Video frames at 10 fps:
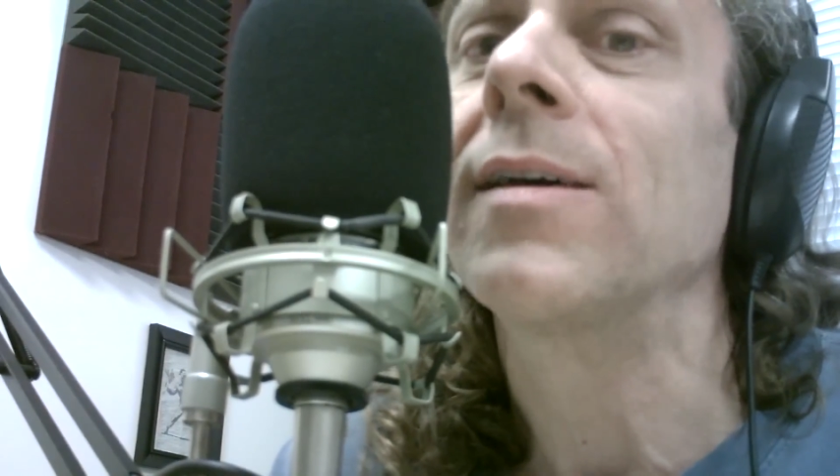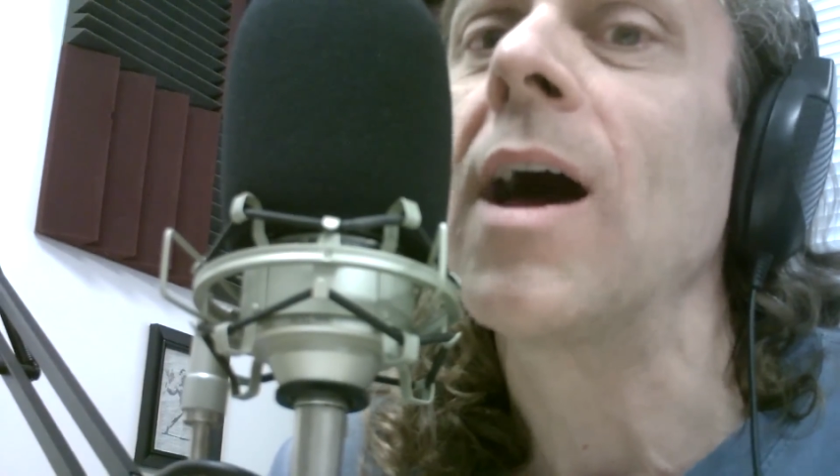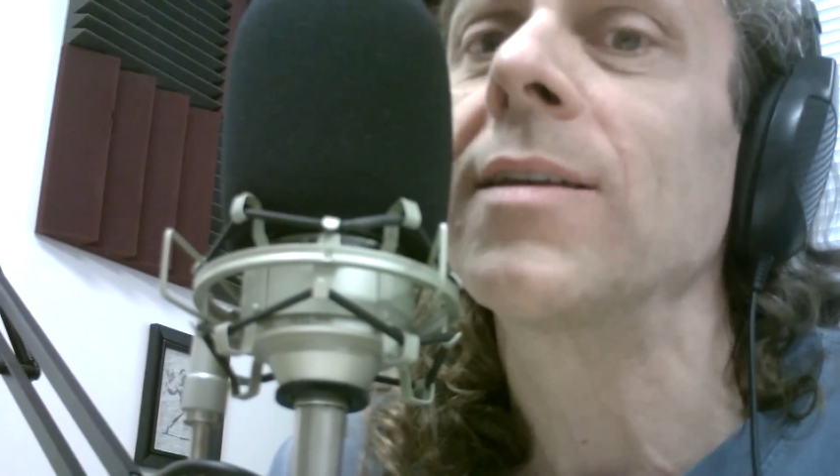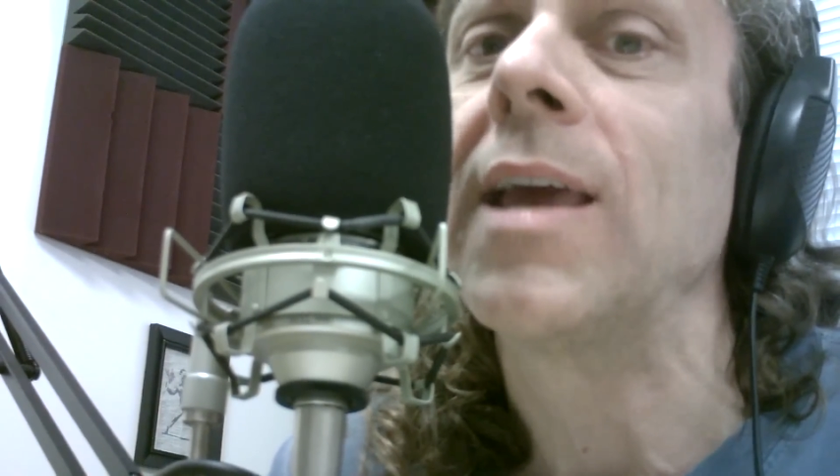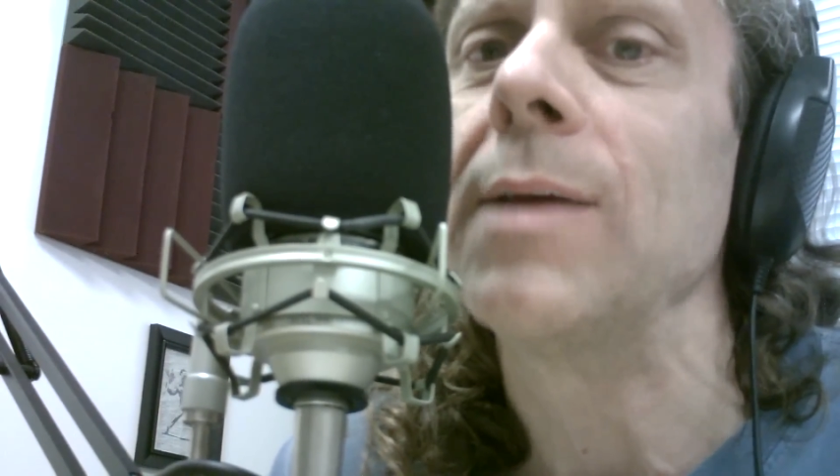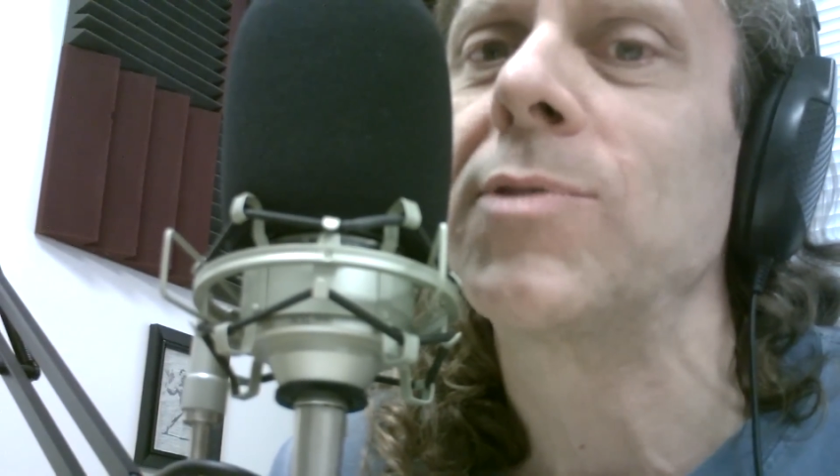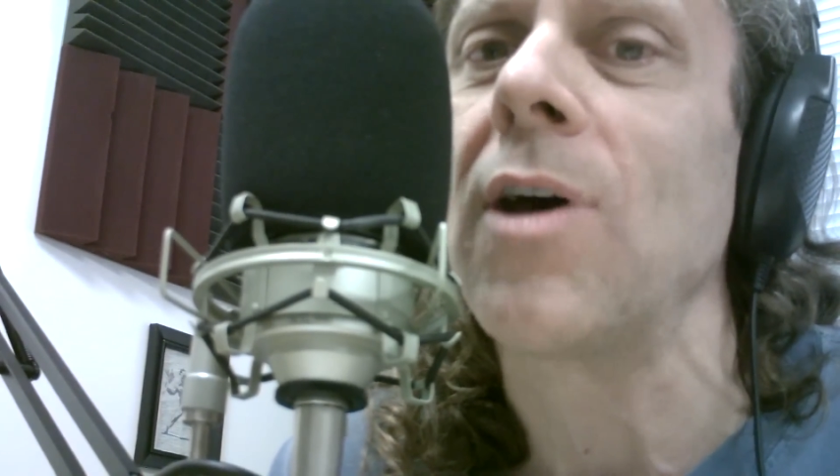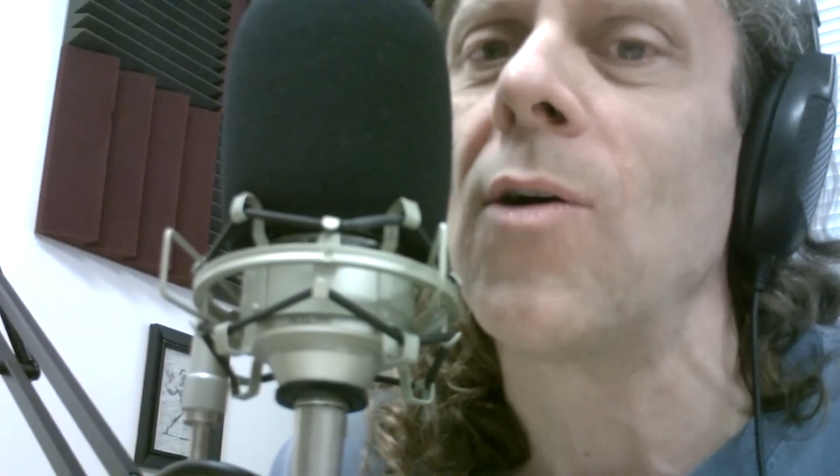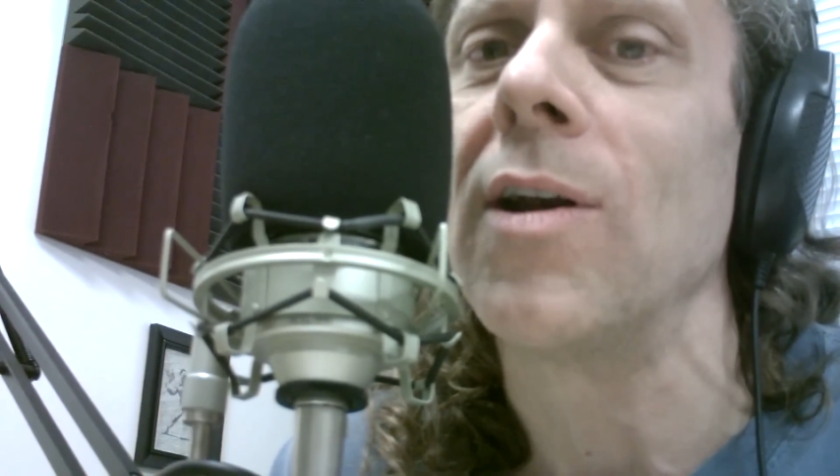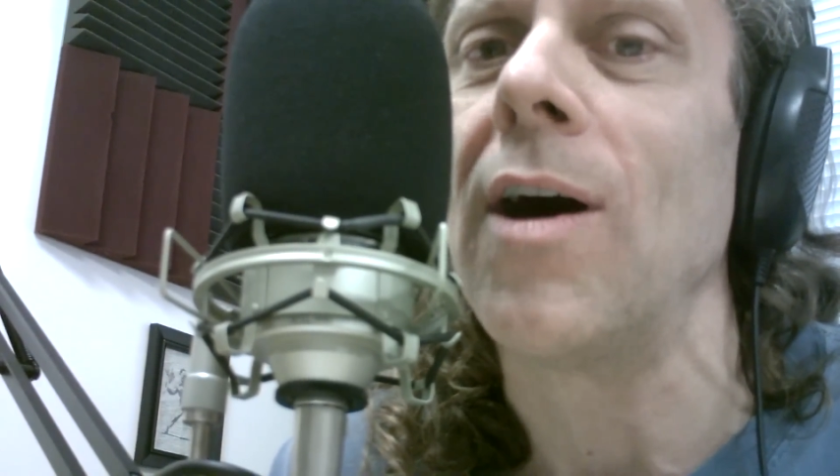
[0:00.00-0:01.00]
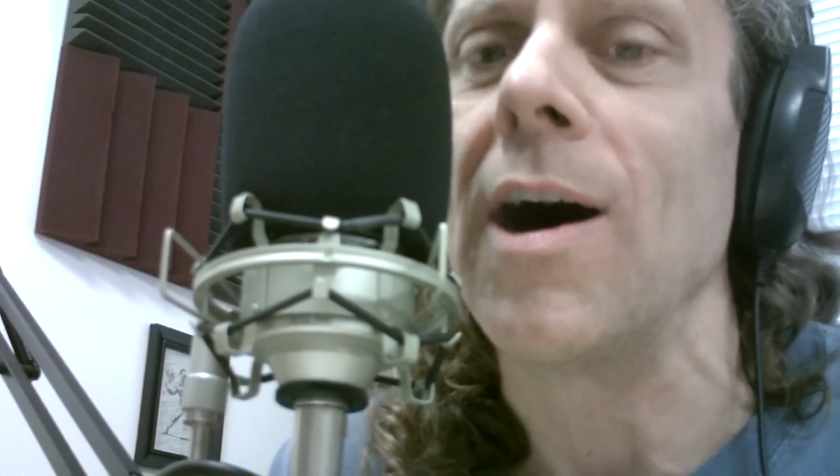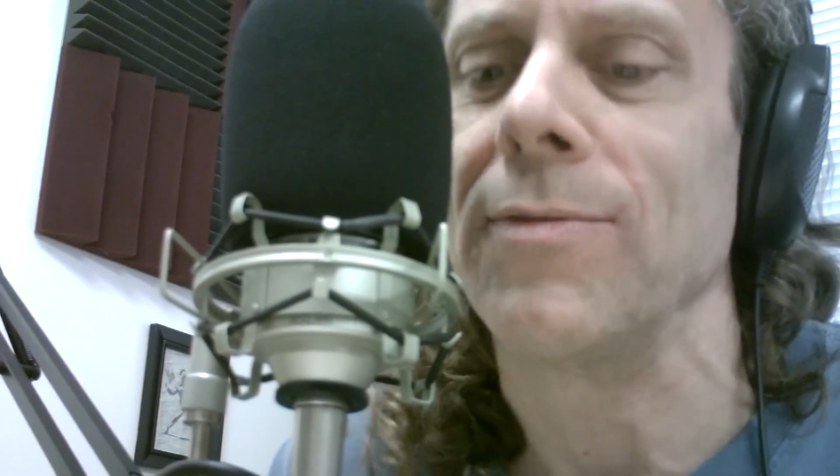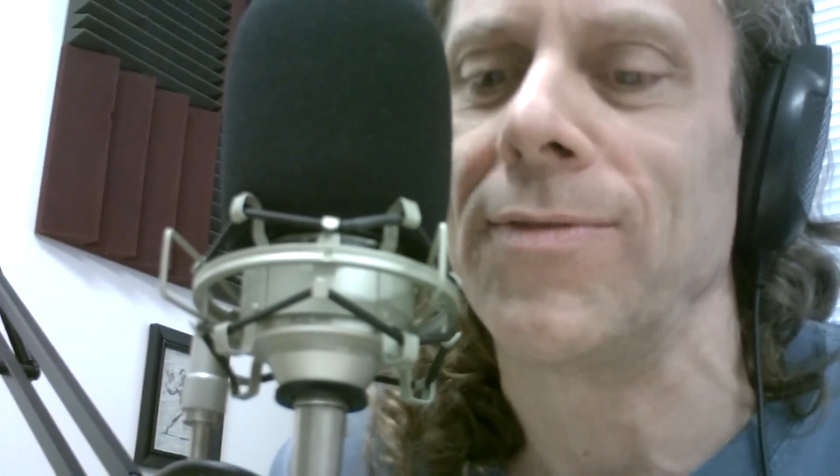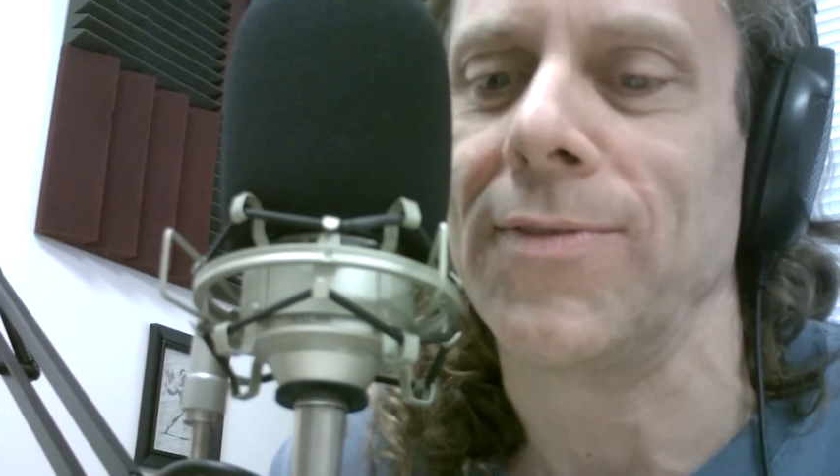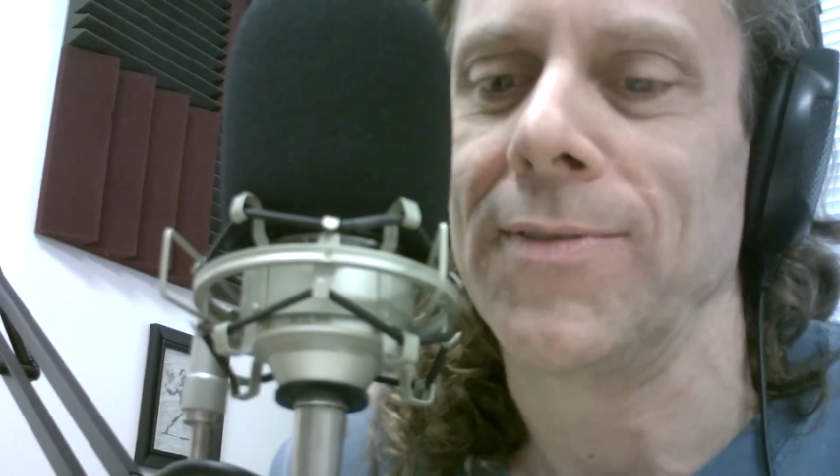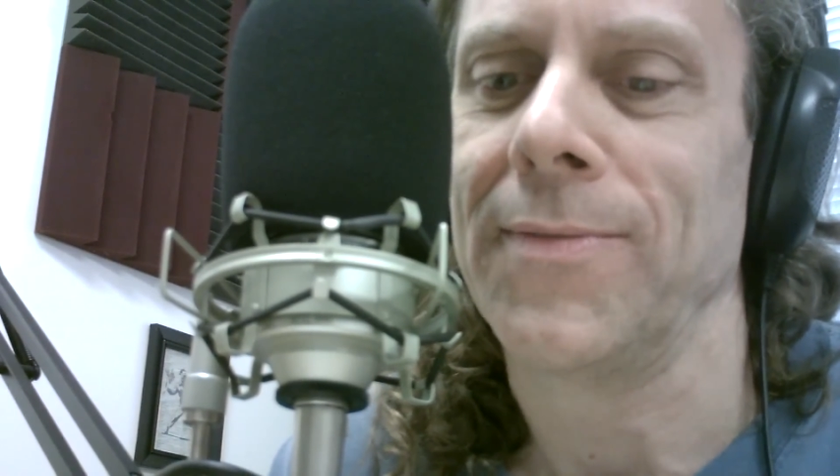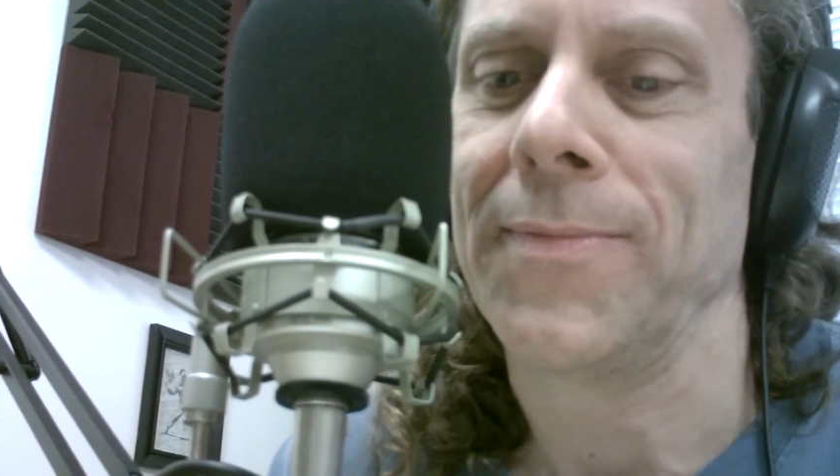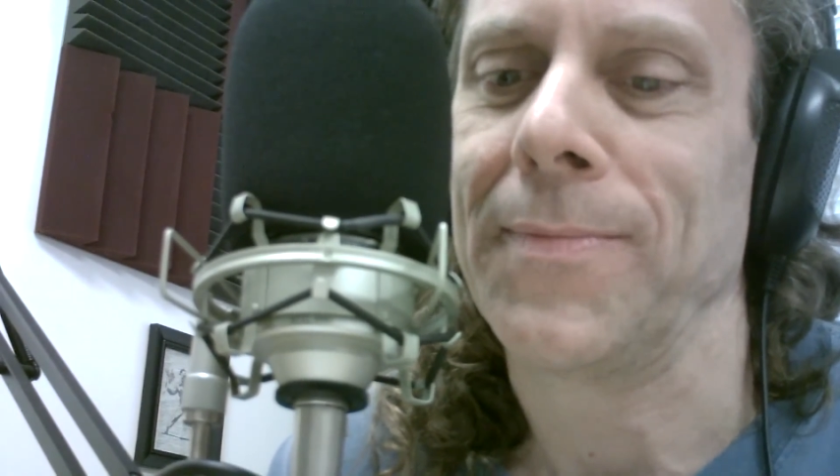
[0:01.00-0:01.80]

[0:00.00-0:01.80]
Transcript: The gun keeps going off.